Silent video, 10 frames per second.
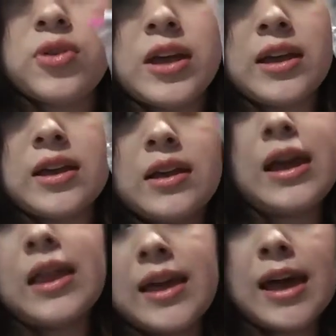like,
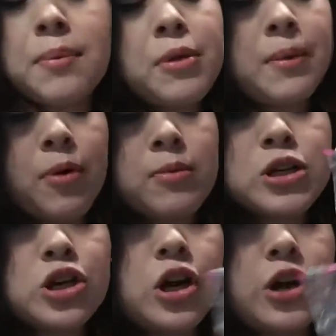yeah, like eggplant
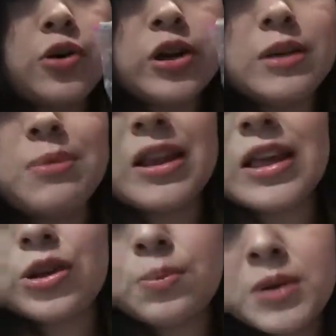parmesan, or you can make
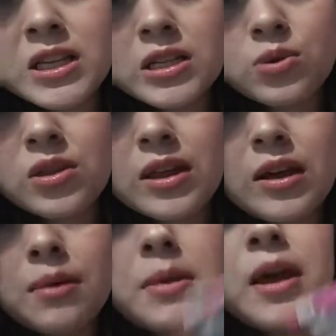like little pizzas with
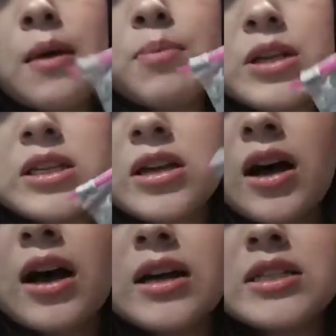them, put
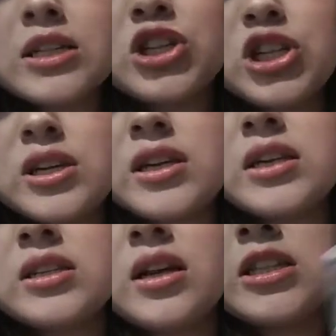sauce and
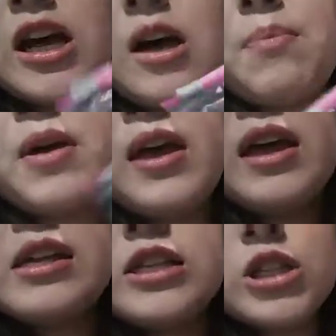cheese on top.
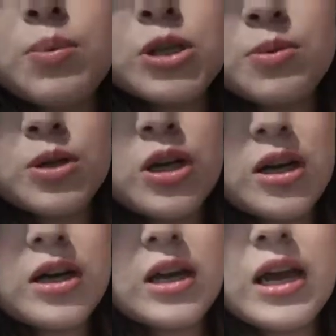Super, super
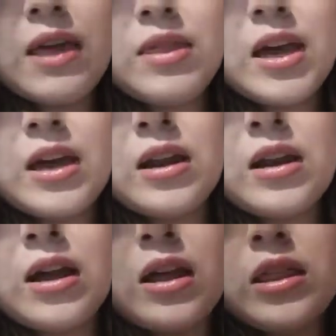good. And
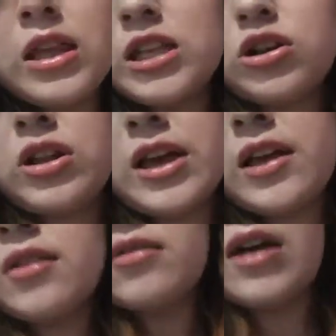then these are
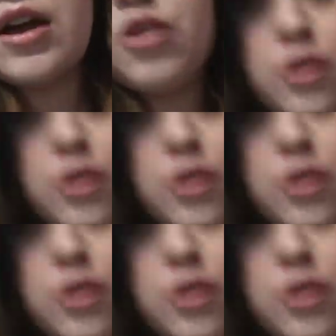like, I don't